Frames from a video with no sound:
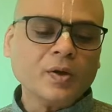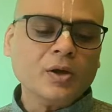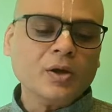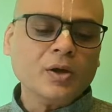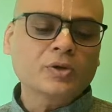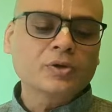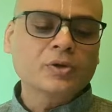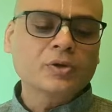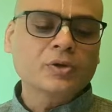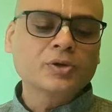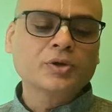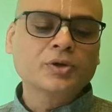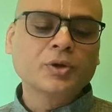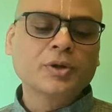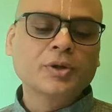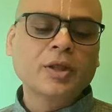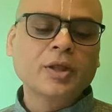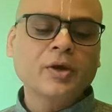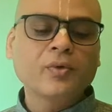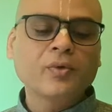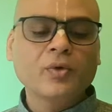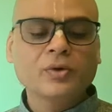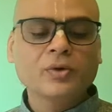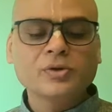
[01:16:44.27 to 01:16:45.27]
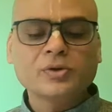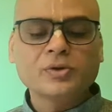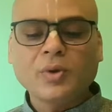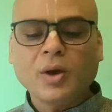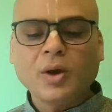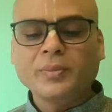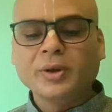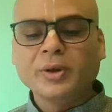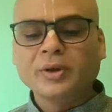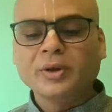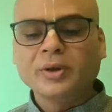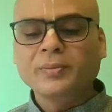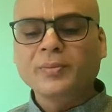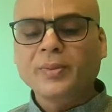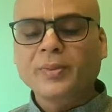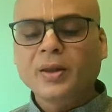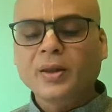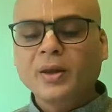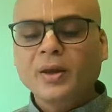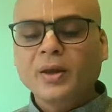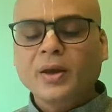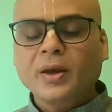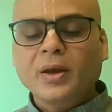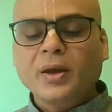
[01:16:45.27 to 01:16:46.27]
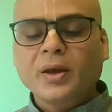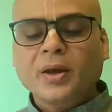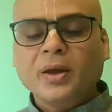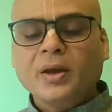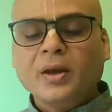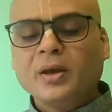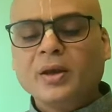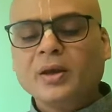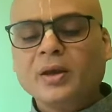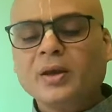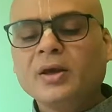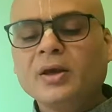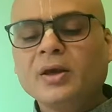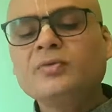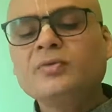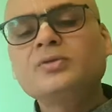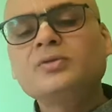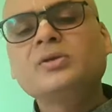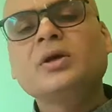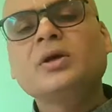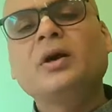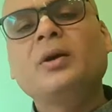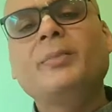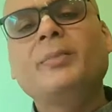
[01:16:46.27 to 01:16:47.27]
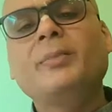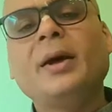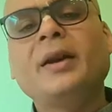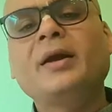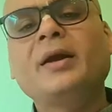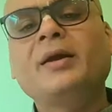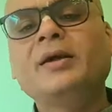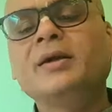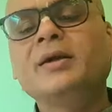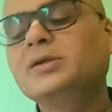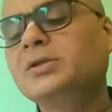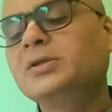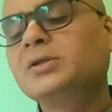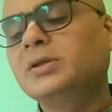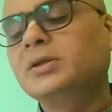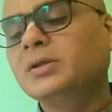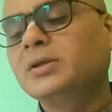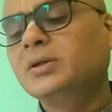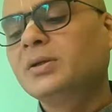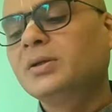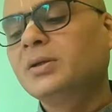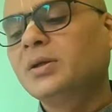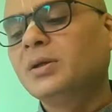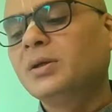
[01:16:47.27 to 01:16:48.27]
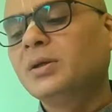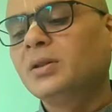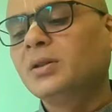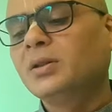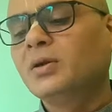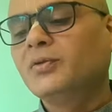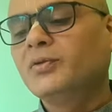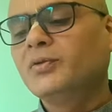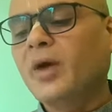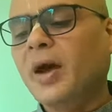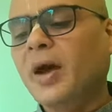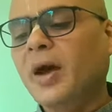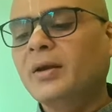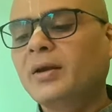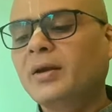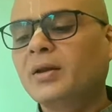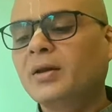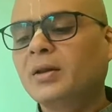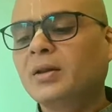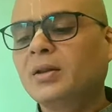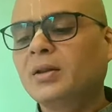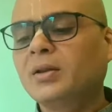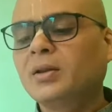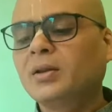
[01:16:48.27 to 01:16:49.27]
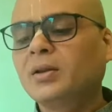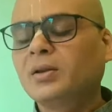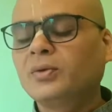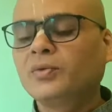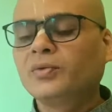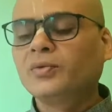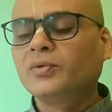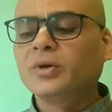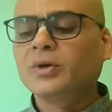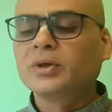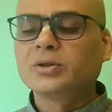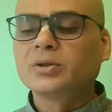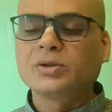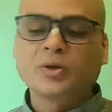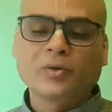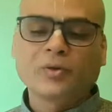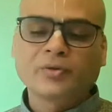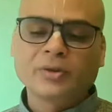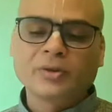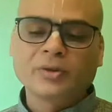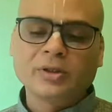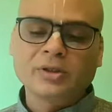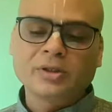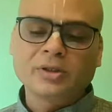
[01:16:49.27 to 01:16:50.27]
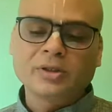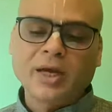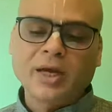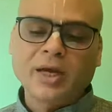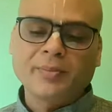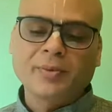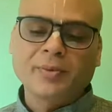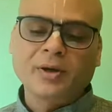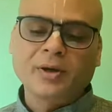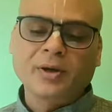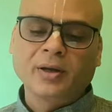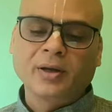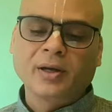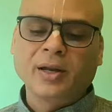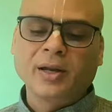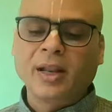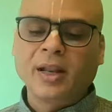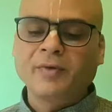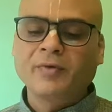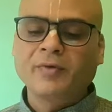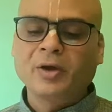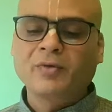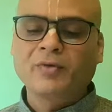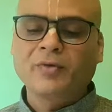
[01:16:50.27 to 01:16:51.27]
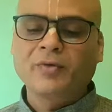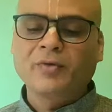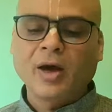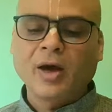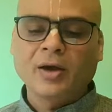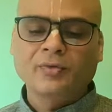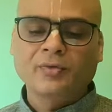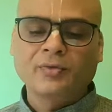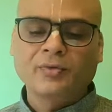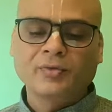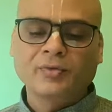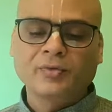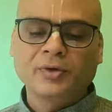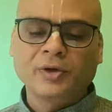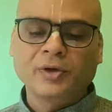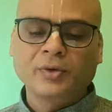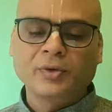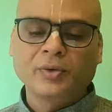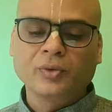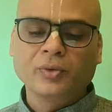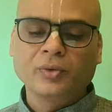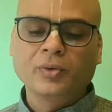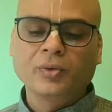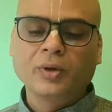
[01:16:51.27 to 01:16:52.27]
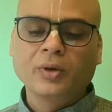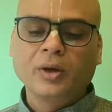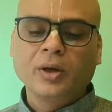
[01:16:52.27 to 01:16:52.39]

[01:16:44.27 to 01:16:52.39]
So Shukdev Goswami, he gives a benediction in the final verse of this chapter, 11.552.